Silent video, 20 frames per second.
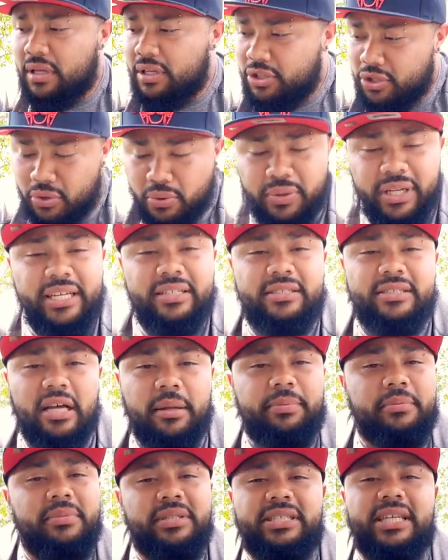you need
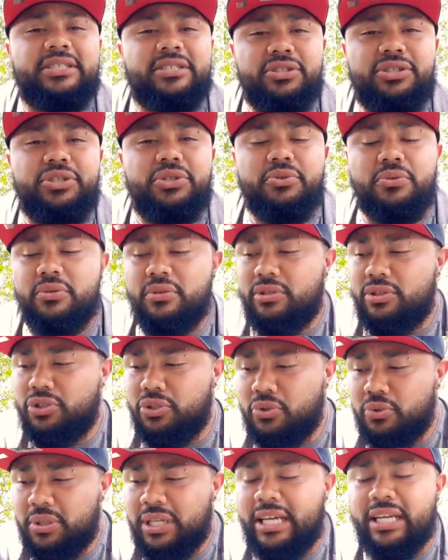supplementation too.
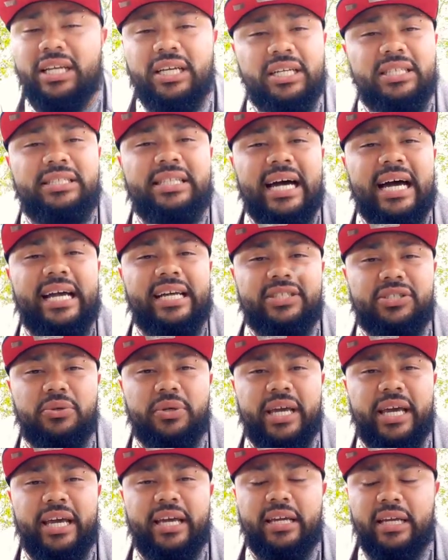You need good diets,
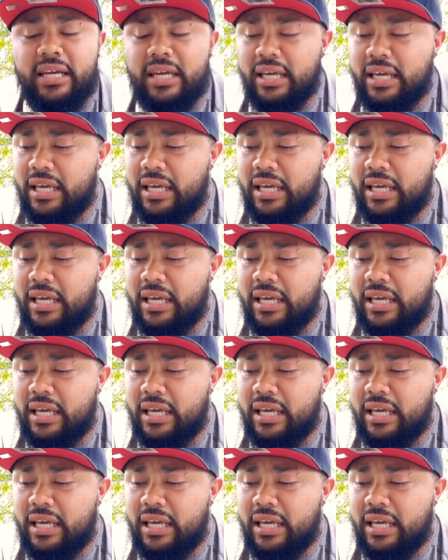okay?